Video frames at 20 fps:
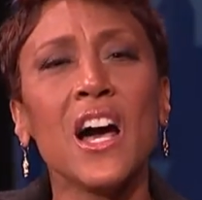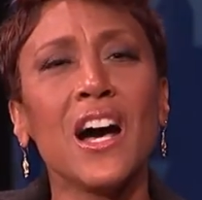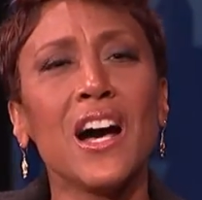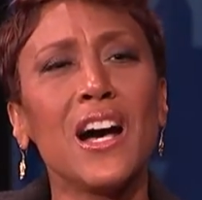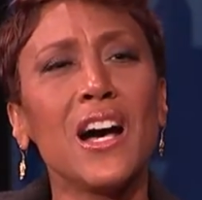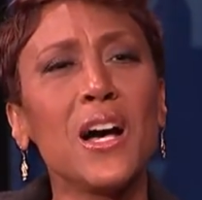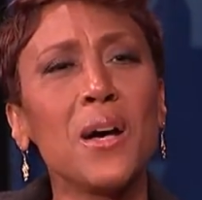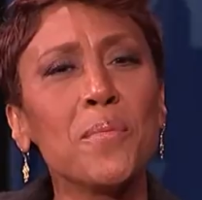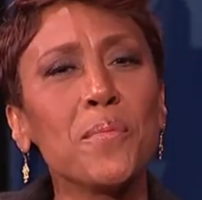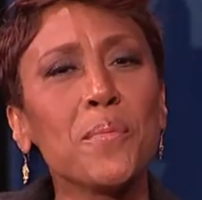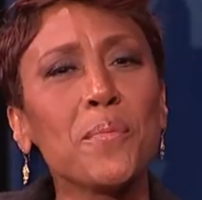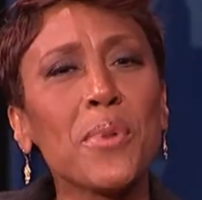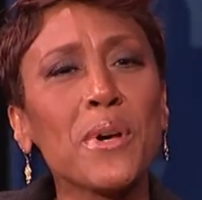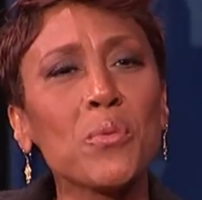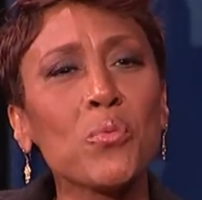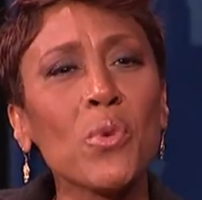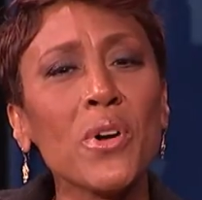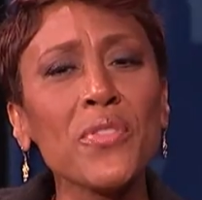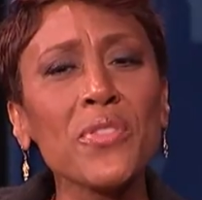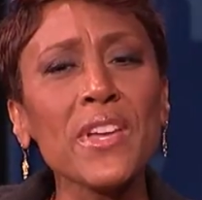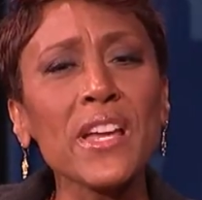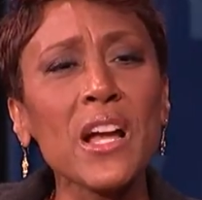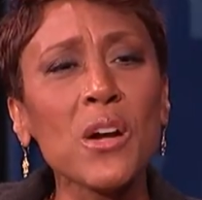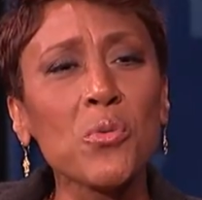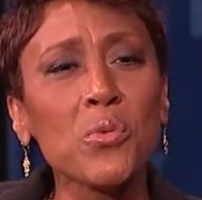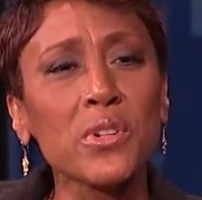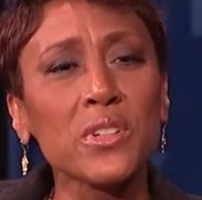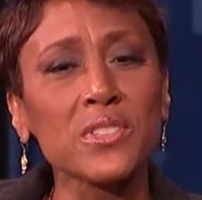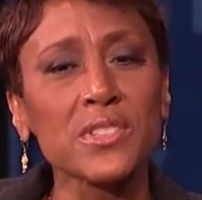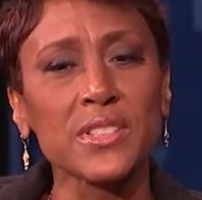But one thing I
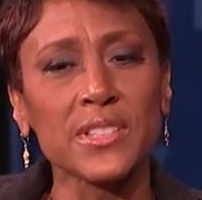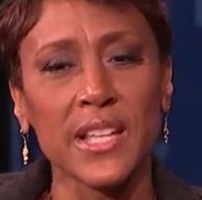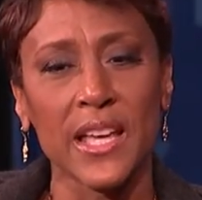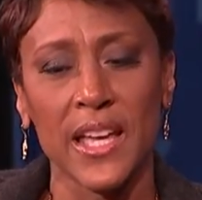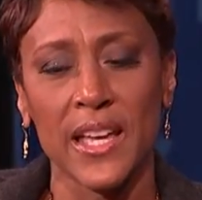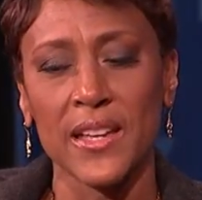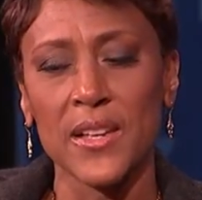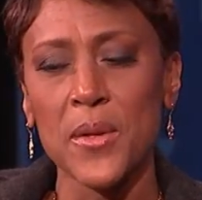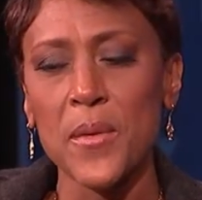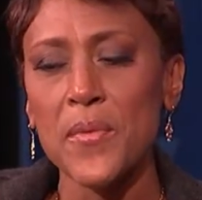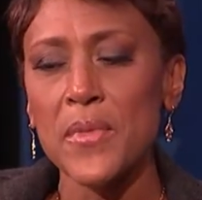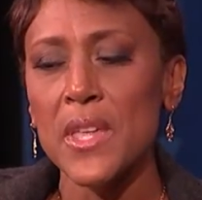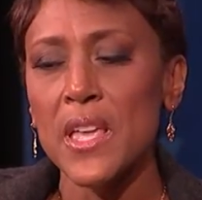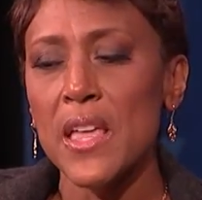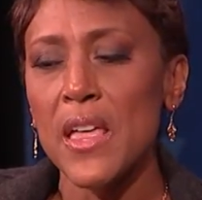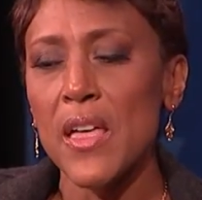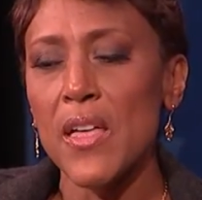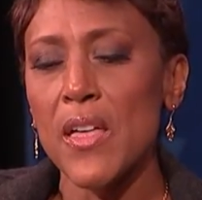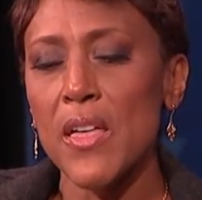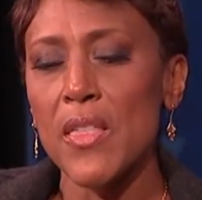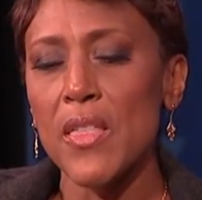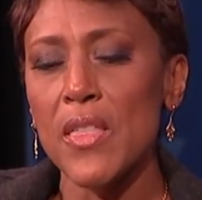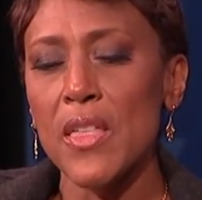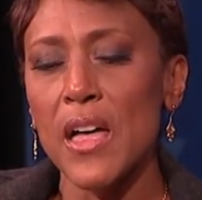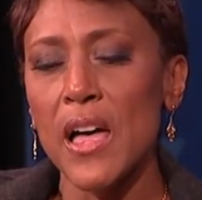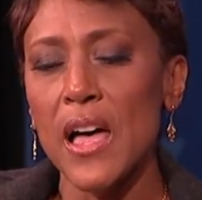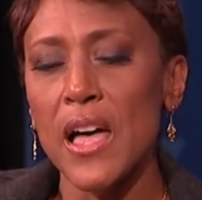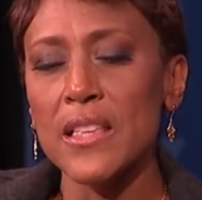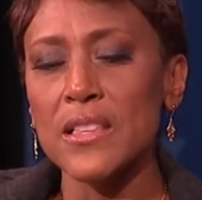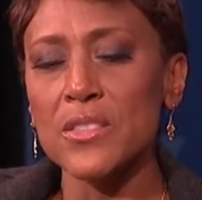will say,
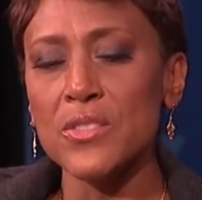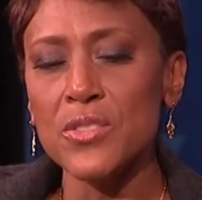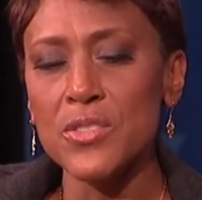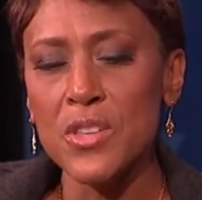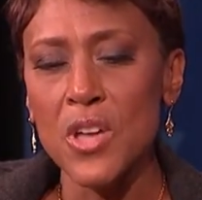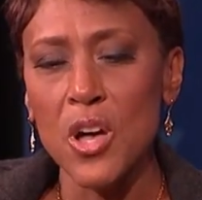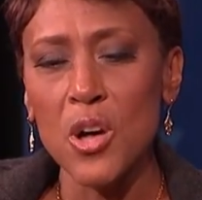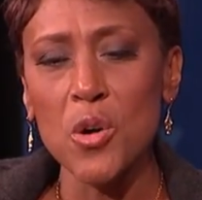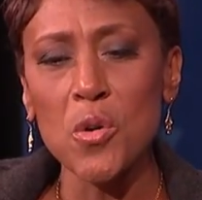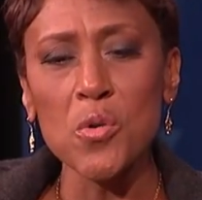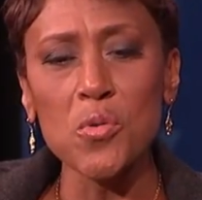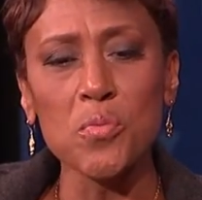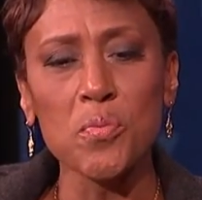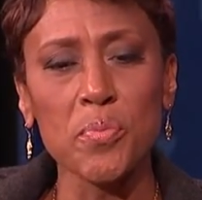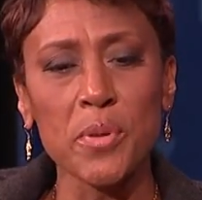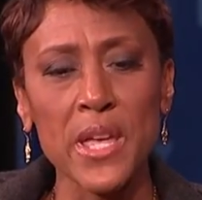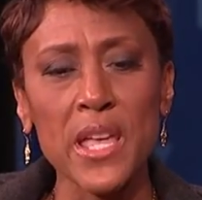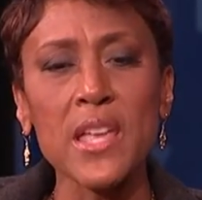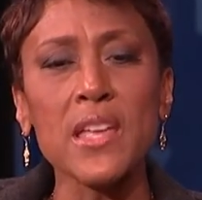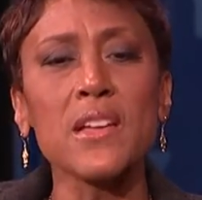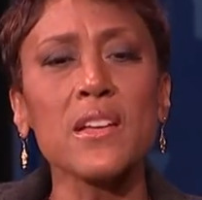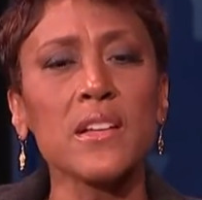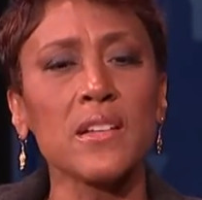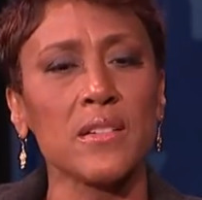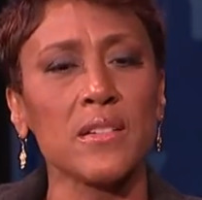no, being